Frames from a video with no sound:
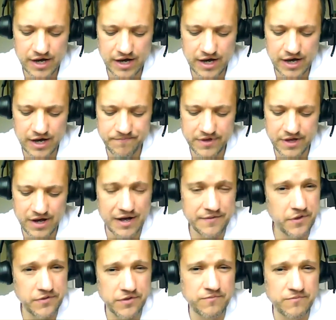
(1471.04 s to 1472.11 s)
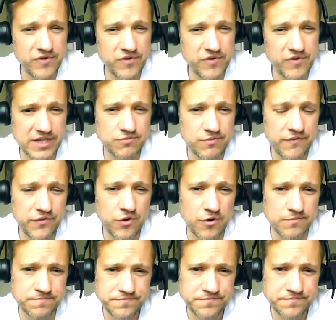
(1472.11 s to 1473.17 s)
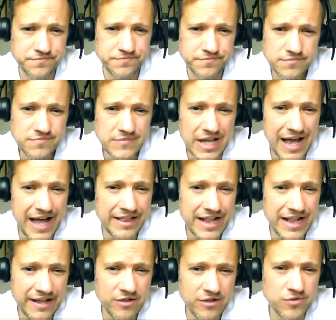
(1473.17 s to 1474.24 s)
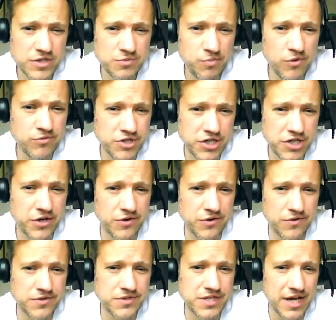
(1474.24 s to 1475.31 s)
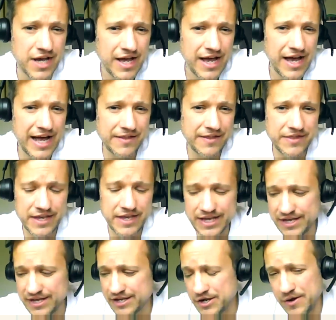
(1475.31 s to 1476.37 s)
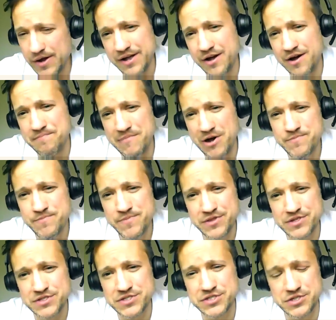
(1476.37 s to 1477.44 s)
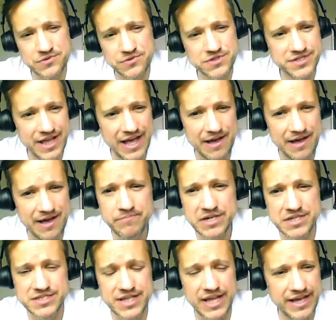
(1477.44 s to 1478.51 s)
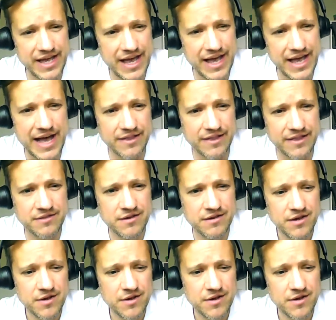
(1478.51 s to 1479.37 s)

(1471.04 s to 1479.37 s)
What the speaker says: other than rental reform, and landlords will choose at a moment that suits them, because they can,